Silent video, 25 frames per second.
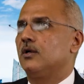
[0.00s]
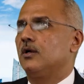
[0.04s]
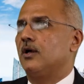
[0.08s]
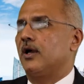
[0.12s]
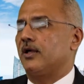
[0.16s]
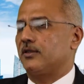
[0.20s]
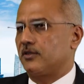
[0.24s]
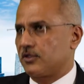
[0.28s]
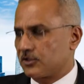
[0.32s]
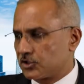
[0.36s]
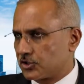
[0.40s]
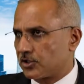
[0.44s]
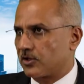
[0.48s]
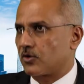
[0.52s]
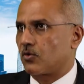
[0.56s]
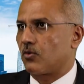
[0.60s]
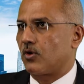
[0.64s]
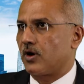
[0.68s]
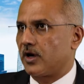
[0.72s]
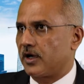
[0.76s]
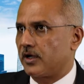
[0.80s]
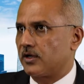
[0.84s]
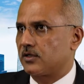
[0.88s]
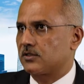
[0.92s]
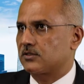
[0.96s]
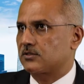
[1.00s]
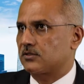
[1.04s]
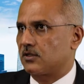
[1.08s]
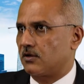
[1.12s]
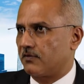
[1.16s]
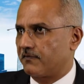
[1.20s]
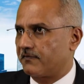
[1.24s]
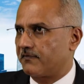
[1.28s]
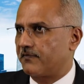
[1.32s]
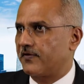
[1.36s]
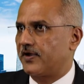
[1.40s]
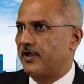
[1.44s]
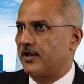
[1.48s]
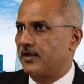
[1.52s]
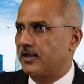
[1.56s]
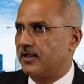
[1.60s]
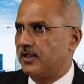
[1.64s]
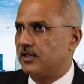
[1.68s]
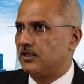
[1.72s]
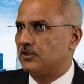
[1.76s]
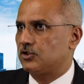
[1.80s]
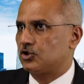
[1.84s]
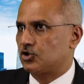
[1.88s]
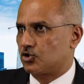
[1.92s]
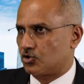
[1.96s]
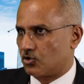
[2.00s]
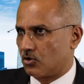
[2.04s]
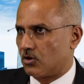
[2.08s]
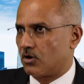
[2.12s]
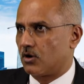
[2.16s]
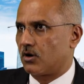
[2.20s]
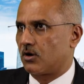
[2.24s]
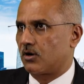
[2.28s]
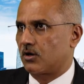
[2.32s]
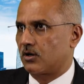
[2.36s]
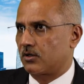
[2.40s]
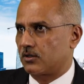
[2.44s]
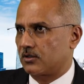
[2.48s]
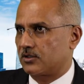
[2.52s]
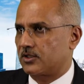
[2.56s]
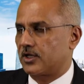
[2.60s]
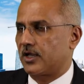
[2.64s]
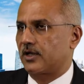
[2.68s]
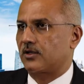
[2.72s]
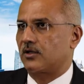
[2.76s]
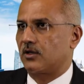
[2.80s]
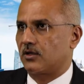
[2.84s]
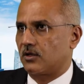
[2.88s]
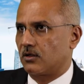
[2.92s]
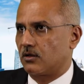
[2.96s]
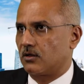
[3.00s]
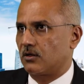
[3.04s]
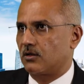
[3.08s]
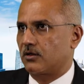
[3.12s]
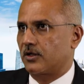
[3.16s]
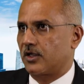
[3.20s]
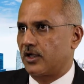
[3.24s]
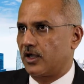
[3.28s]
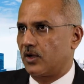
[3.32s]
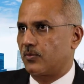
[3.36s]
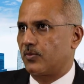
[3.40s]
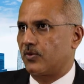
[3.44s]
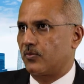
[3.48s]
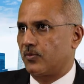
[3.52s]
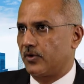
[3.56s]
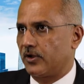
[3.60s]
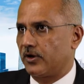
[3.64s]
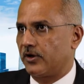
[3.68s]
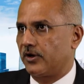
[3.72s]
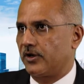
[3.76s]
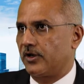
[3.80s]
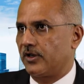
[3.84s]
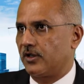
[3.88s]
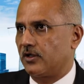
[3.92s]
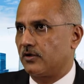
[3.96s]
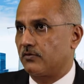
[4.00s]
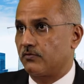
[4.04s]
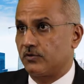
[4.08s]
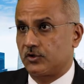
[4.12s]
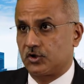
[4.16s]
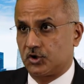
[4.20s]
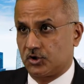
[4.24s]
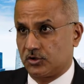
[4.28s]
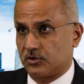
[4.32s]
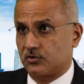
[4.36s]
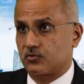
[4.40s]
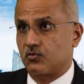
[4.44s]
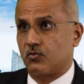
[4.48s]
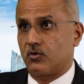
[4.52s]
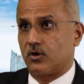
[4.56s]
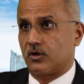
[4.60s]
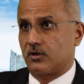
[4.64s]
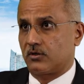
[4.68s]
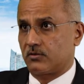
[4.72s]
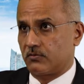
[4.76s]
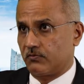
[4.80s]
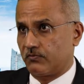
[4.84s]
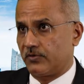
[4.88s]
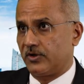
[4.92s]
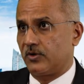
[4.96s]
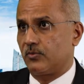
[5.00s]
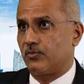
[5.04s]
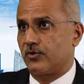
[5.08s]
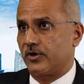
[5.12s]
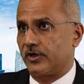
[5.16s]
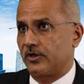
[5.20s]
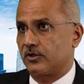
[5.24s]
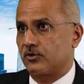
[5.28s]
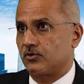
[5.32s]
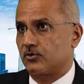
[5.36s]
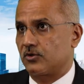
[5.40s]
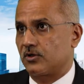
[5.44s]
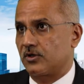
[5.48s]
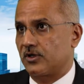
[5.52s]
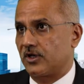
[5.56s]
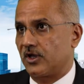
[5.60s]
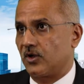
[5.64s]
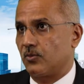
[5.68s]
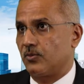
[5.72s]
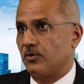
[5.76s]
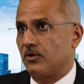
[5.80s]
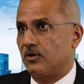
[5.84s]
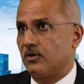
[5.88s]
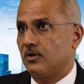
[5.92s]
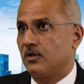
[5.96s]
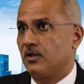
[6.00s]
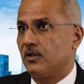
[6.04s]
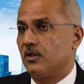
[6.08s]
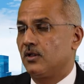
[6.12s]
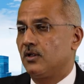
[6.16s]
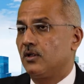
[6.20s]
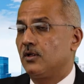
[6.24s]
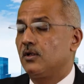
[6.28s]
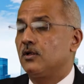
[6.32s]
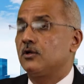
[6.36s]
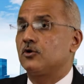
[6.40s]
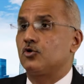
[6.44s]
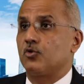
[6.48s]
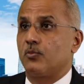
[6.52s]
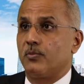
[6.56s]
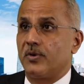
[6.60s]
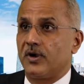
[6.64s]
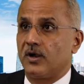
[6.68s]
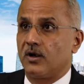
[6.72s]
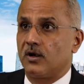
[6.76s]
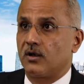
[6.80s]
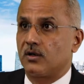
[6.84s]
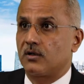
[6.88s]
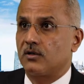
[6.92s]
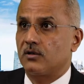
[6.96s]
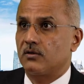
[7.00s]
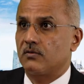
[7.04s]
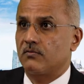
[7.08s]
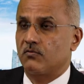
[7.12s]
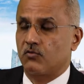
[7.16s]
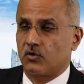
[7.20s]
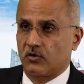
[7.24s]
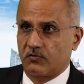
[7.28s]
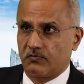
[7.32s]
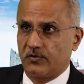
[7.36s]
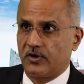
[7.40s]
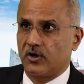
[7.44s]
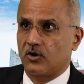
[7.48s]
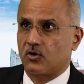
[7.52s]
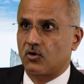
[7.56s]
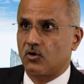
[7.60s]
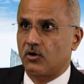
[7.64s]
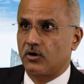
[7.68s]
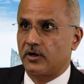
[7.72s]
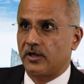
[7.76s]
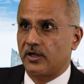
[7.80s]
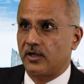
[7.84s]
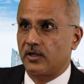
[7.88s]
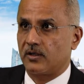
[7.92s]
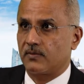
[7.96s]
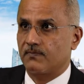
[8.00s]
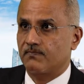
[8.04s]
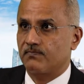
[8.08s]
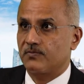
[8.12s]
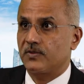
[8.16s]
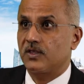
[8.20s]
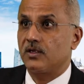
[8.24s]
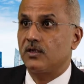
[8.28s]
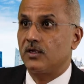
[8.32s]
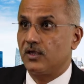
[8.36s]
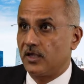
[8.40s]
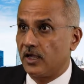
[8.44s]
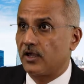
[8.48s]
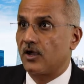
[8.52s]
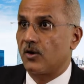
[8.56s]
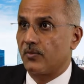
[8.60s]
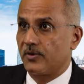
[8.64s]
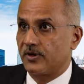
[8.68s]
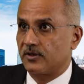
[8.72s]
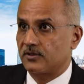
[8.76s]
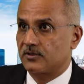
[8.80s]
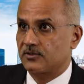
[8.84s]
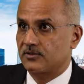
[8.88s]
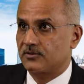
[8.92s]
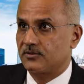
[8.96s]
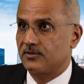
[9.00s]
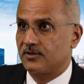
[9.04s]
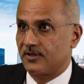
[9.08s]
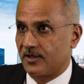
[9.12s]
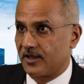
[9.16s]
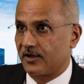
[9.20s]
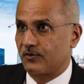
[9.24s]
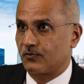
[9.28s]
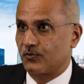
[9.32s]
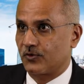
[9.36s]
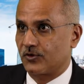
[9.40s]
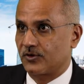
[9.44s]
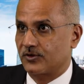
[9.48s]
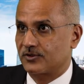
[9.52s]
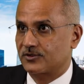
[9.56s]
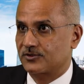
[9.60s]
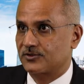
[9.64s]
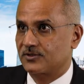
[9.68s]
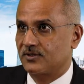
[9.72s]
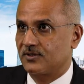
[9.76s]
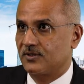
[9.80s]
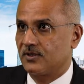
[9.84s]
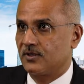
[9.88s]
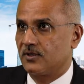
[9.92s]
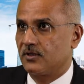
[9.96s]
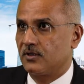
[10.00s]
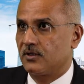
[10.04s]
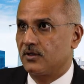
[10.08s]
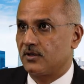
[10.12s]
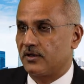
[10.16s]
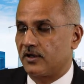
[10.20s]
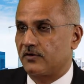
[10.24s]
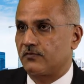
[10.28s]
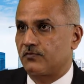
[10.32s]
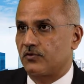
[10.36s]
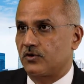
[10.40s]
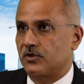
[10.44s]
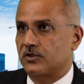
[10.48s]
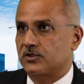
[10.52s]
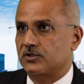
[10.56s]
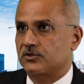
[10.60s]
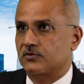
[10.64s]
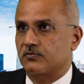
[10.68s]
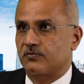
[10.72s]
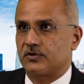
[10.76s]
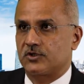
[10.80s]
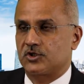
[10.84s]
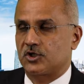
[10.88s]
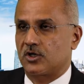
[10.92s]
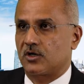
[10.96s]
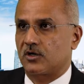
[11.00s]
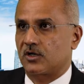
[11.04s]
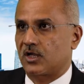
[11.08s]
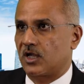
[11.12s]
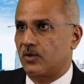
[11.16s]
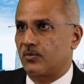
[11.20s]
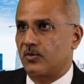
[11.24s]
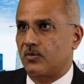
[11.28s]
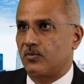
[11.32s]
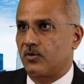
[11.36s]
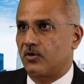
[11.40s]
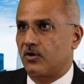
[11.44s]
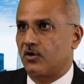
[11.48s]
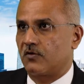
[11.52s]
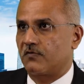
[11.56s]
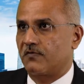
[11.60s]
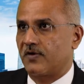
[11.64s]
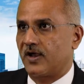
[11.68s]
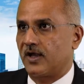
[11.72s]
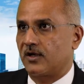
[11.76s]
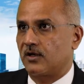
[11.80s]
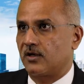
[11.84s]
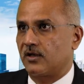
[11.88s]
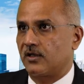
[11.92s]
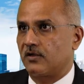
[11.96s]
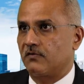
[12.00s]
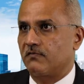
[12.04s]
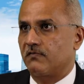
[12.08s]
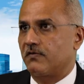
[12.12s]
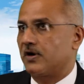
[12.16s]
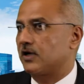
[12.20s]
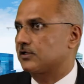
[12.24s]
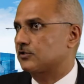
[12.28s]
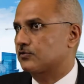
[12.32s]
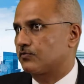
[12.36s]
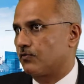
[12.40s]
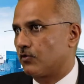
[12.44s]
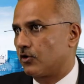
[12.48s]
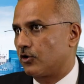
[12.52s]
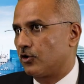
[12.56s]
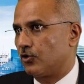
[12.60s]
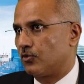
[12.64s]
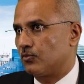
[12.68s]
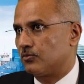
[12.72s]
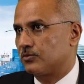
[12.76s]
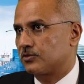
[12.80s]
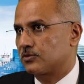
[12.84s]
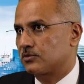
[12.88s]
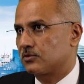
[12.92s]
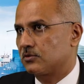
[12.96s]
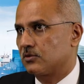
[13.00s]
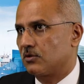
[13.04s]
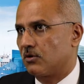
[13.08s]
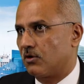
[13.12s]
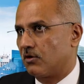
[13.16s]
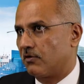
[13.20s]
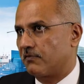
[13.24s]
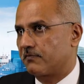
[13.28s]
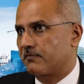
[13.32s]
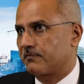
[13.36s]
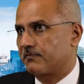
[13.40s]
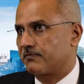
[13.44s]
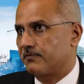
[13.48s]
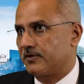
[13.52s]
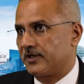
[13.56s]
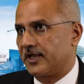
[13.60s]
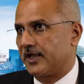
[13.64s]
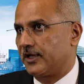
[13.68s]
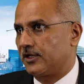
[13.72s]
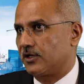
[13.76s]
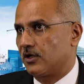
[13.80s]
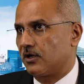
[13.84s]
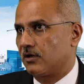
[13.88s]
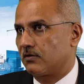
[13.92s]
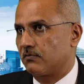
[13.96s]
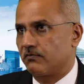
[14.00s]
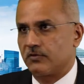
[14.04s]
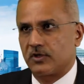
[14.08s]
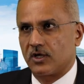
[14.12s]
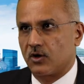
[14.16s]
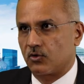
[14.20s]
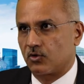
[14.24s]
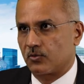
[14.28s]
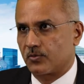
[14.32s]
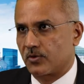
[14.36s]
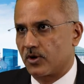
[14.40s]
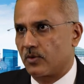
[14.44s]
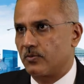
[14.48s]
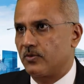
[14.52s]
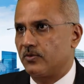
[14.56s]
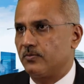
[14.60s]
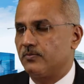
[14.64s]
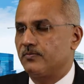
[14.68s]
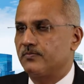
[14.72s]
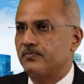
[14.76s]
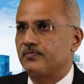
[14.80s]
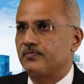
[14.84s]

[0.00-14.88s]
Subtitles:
And this requires a fairly strong technical capability, which is what we bring to the table, to build what we are calling gigabit networks. Networks which are capable of handling vast volumes of data without a problem.